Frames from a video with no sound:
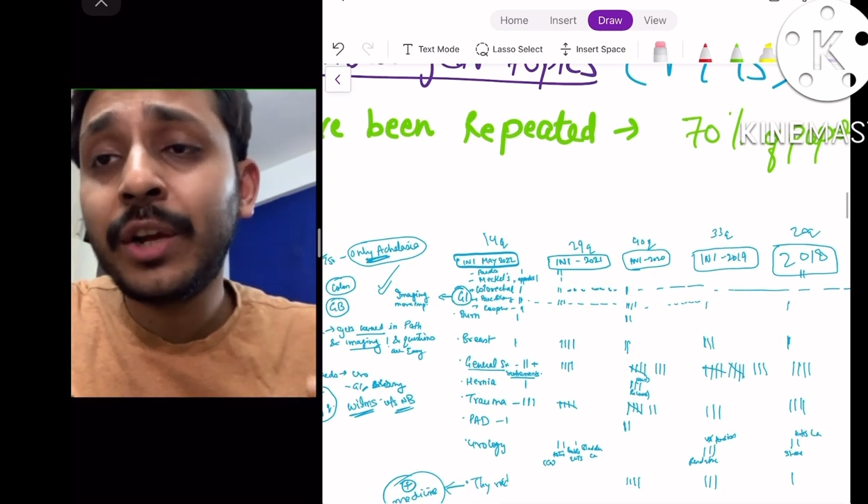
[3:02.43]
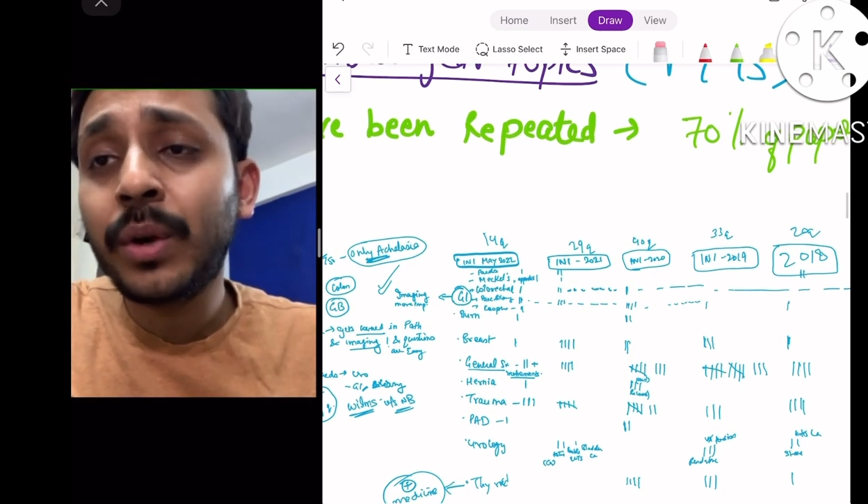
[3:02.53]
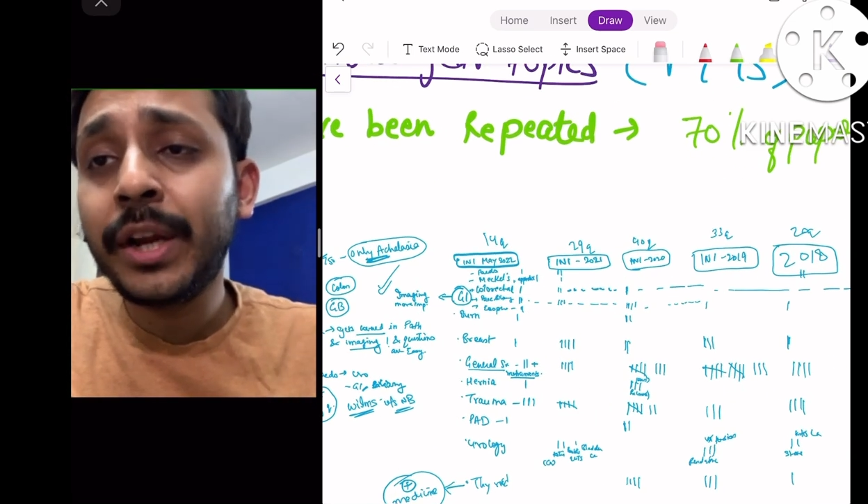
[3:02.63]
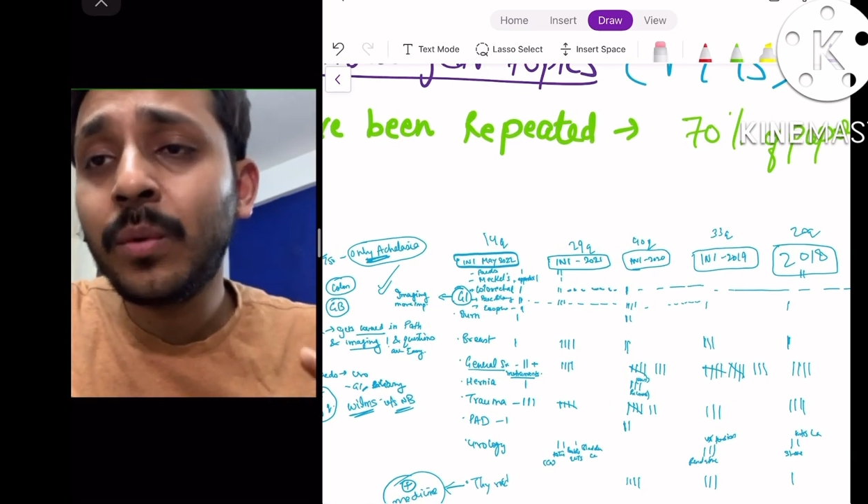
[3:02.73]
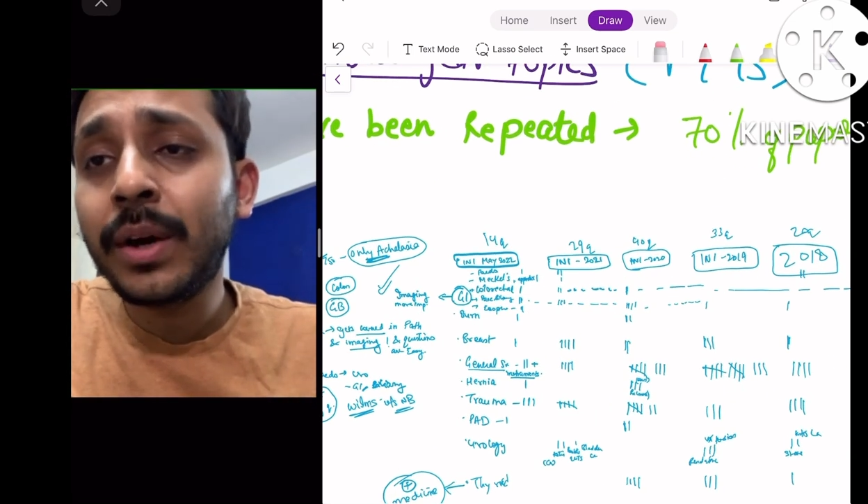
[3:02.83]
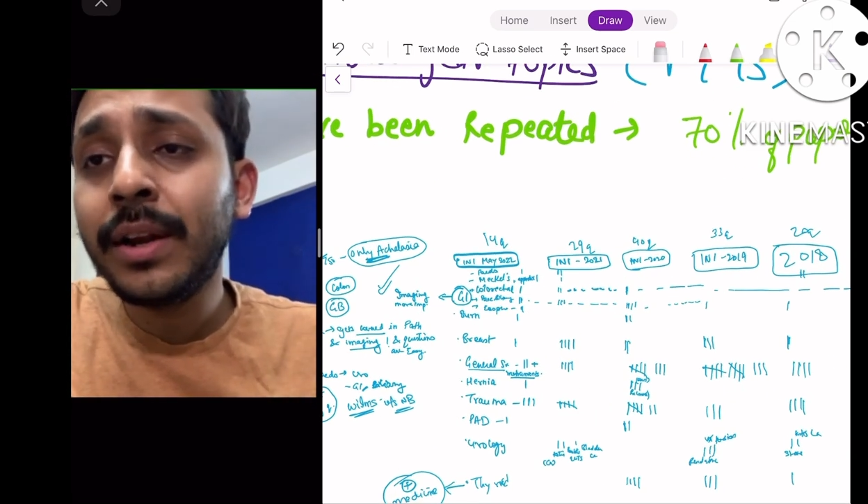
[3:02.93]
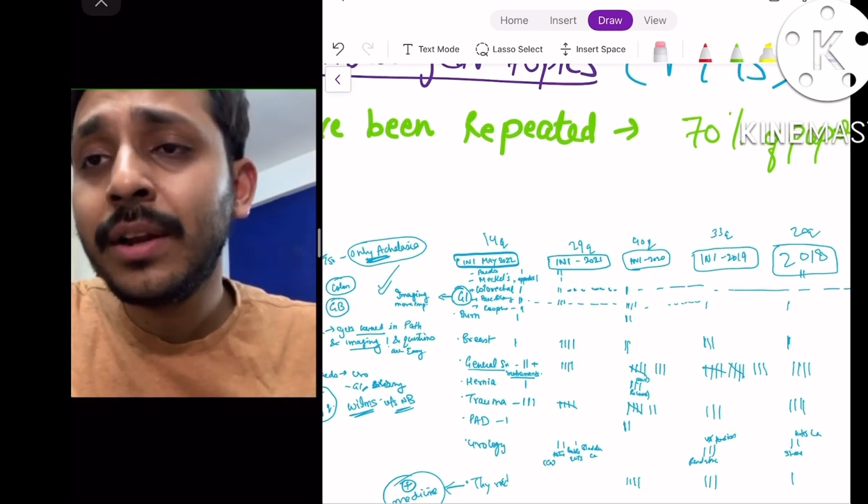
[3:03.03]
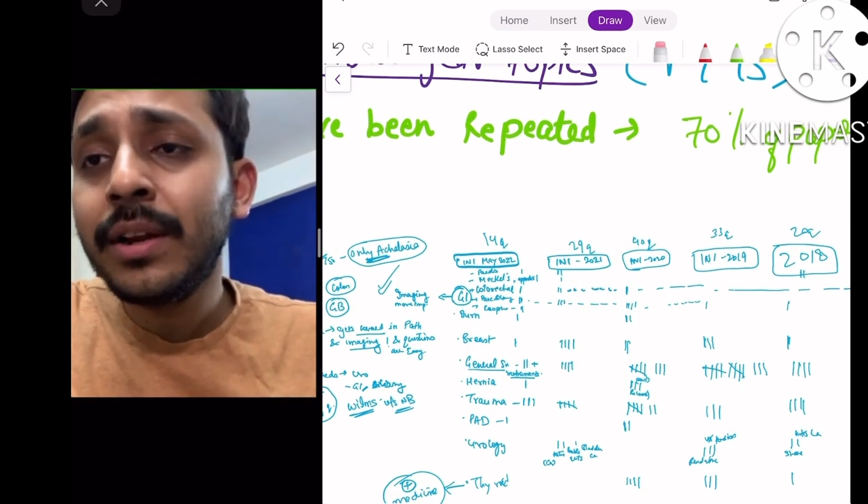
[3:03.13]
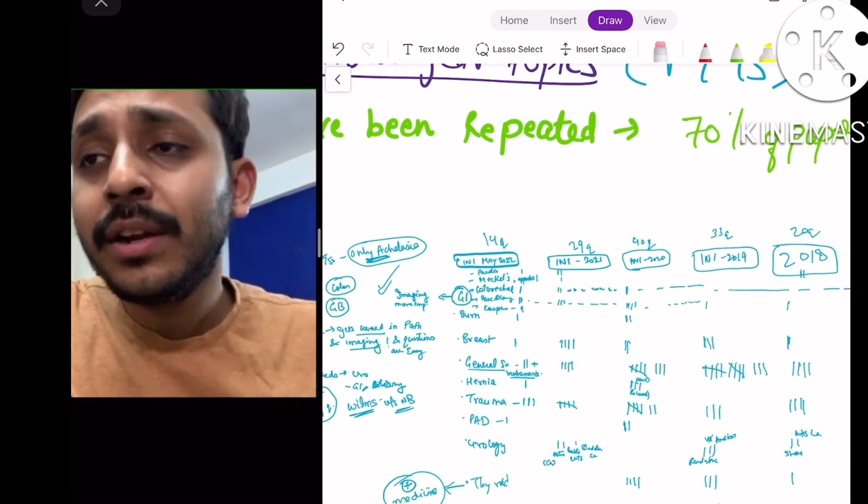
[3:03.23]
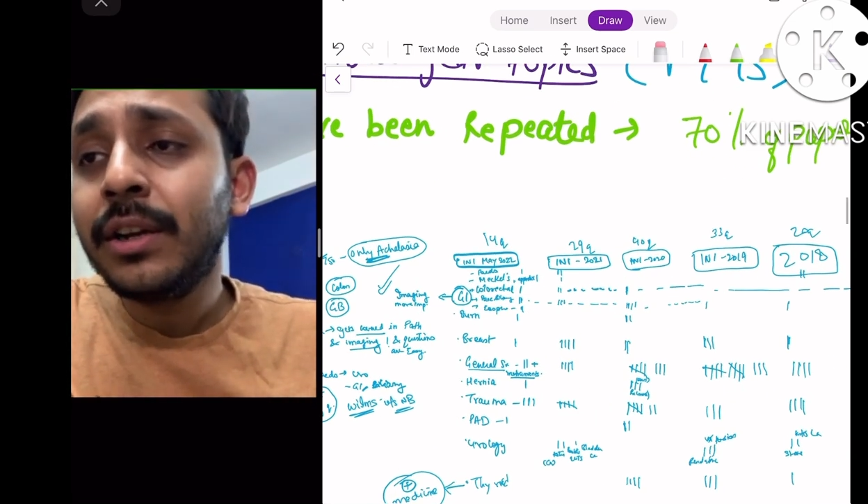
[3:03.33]
twenty-one
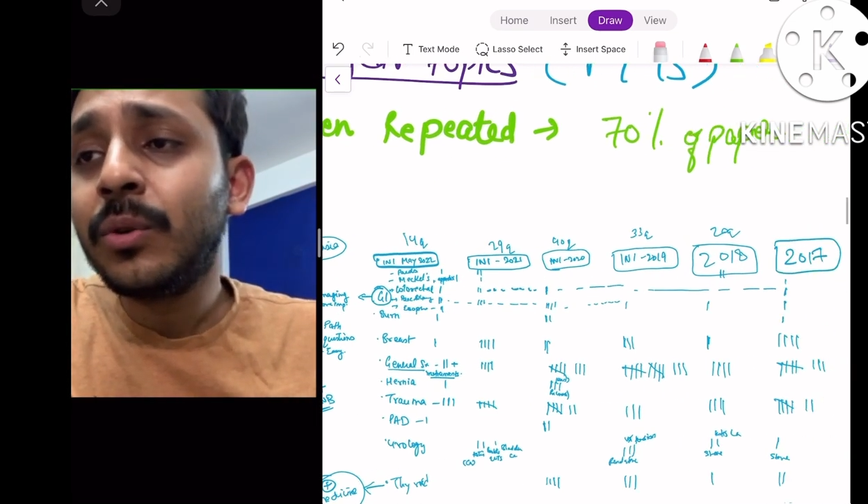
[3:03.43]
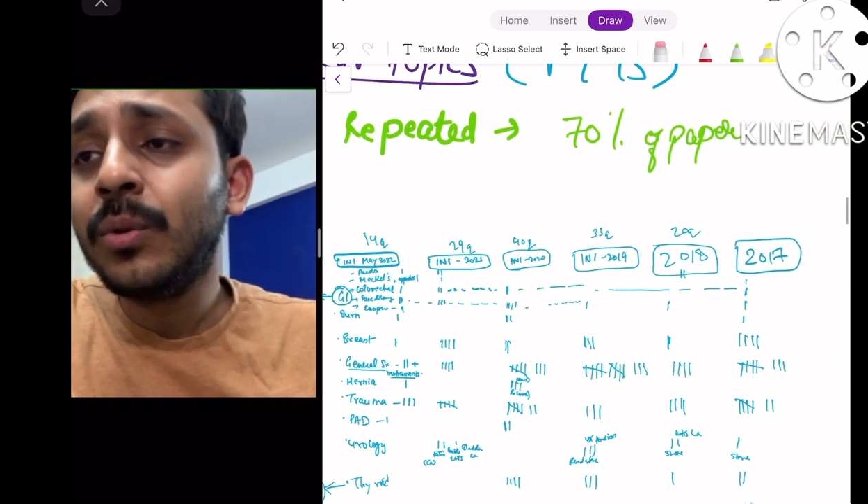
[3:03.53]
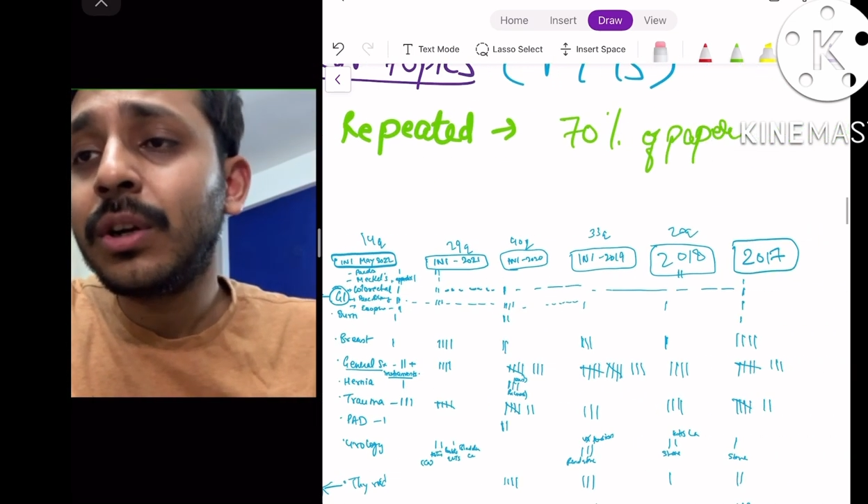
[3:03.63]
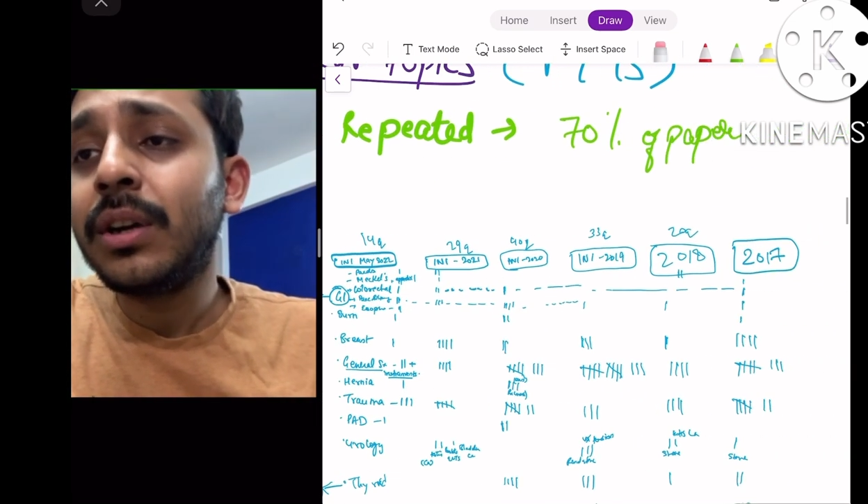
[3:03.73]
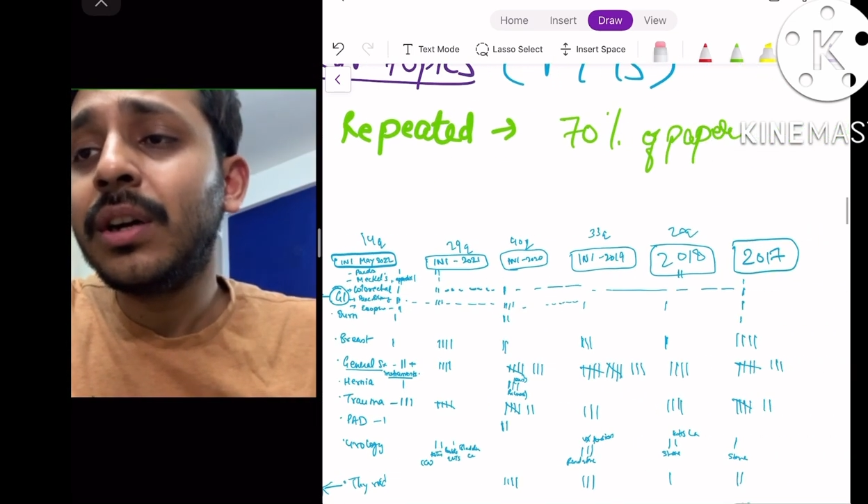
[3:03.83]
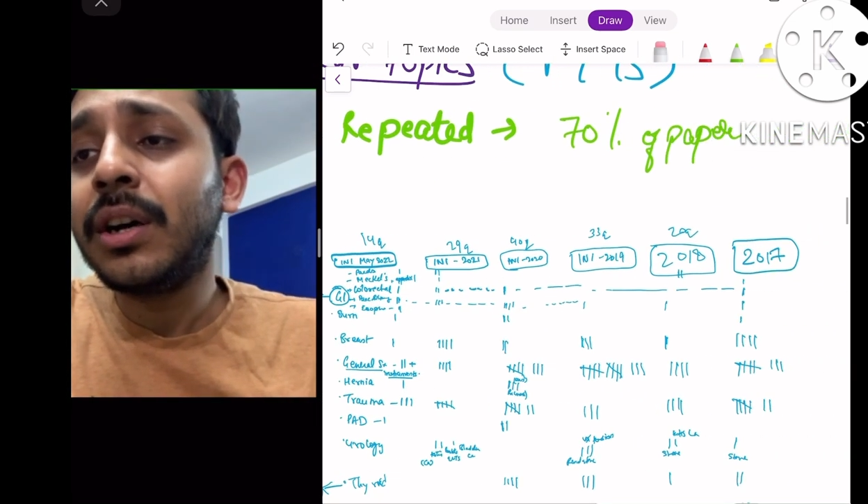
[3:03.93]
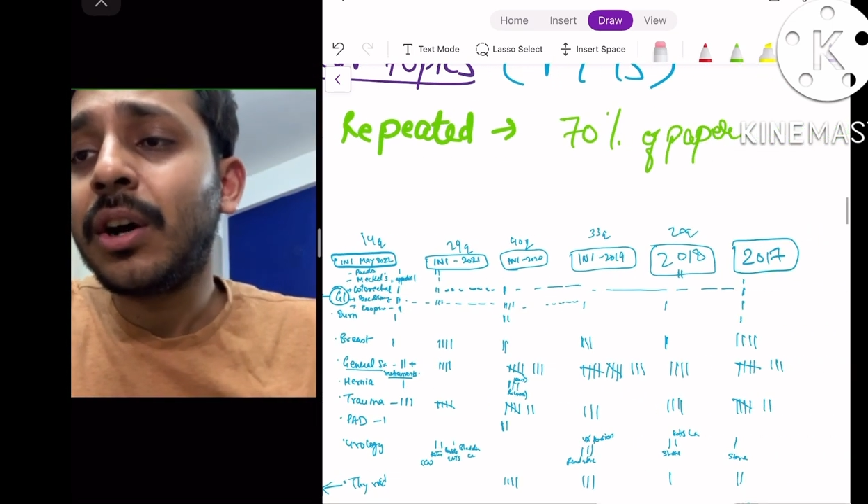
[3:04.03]
to uh,